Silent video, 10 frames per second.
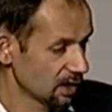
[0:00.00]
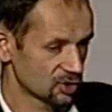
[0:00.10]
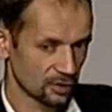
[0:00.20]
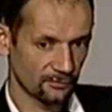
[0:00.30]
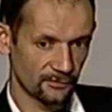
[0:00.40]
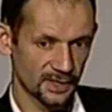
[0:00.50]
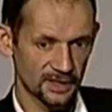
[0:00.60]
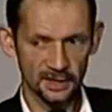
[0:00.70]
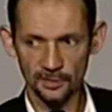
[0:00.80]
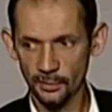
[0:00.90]

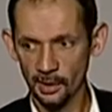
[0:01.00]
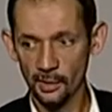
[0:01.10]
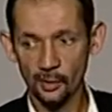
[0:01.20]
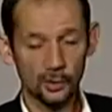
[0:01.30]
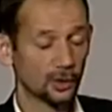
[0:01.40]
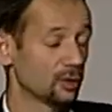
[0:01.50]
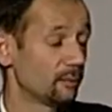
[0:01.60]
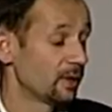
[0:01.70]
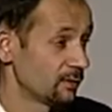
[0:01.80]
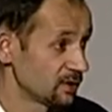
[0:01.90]
surfaces will allow
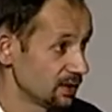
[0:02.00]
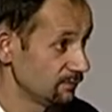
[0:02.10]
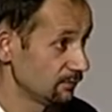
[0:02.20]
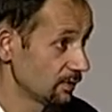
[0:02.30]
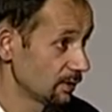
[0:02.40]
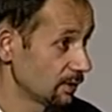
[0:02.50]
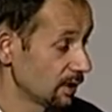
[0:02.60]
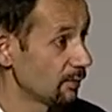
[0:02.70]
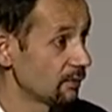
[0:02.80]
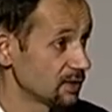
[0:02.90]

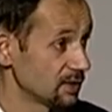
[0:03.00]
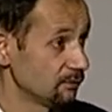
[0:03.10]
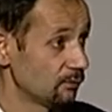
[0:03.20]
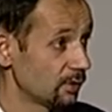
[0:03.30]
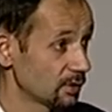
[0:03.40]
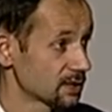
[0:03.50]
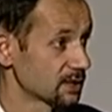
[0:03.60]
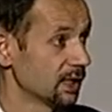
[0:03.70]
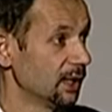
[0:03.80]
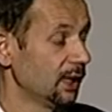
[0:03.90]
collaborative works,
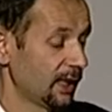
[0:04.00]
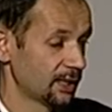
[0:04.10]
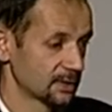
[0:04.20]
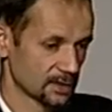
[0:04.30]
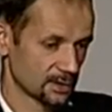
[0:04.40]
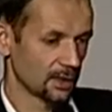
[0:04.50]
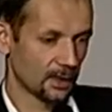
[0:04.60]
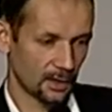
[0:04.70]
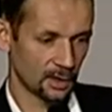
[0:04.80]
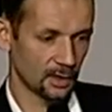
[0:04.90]
and
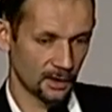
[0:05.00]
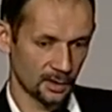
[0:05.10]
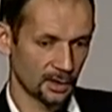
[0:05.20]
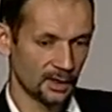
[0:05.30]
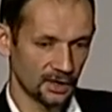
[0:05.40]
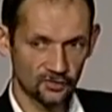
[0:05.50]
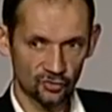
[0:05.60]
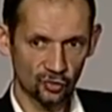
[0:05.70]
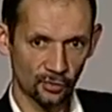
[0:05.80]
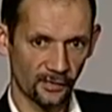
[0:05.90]
it's
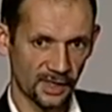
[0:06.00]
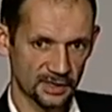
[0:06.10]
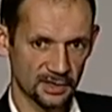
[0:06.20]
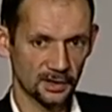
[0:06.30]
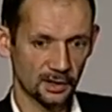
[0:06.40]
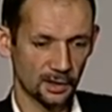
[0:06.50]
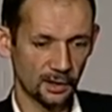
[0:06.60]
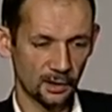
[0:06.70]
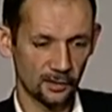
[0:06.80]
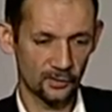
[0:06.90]
sure that
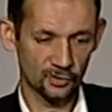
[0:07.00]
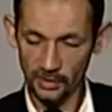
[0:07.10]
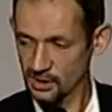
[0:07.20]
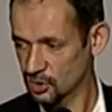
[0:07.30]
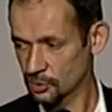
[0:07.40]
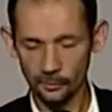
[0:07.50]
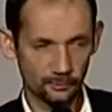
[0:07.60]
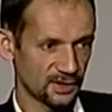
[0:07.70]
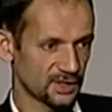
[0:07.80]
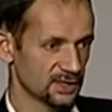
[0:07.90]
the traditional
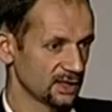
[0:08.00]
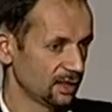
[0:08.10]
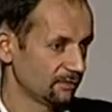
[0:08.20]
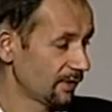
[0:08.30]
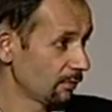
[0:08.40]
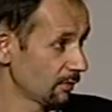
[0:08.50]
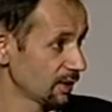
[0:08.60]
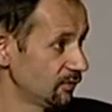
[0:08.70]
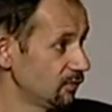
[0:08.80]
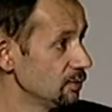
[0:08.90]
PC is very
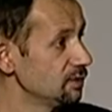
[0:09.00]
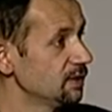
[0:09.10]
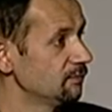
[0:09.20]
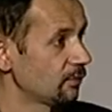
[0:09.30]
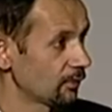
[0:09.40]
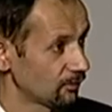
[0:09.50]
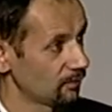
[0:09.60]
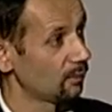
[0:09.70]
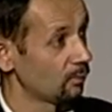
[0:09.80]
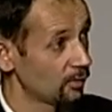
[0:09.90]
well suited for
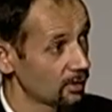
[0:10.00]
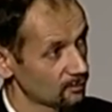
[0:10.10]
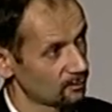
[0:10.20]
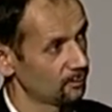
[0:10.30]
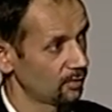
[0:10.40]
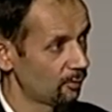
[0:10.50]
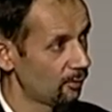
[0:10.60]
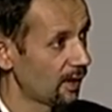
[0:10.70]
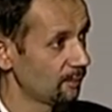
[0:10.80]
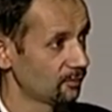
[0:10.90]
some works, but
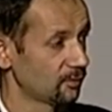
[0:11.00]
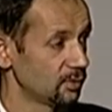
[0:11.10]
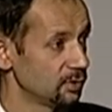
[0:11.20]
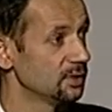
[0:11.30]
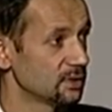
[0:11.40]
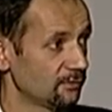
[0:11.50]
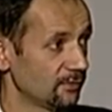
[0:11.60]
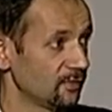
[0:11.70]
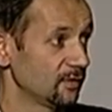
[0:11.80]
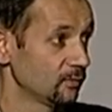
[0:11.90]
perhaps new
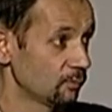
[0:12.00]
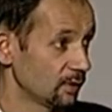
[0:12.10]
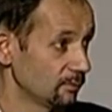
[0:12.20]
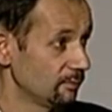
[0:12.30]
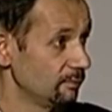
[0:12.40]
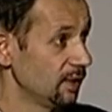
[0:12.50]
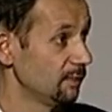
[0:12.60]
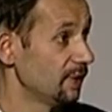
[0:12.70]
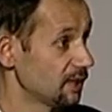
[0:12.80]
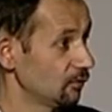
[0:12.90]
interfaces will be
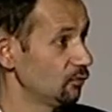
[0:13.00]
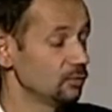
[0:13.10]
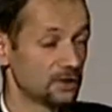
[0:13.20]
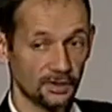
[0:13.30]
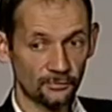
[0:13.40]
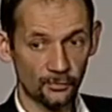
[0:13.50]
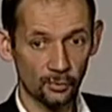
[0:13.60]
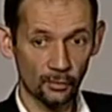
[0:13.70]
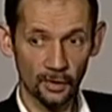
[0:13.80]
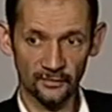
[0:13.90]
better suited for
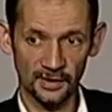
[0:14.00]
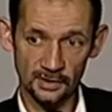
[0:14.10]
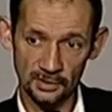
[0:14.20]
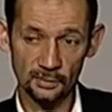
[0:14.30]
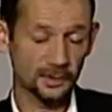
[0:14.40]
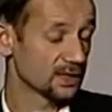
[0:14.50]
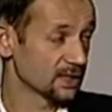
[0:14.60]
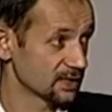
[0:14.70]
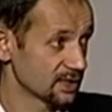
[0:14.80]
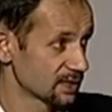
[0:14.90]
works that don't
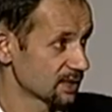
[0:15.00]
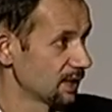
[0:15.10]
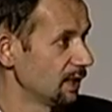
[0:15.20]
exist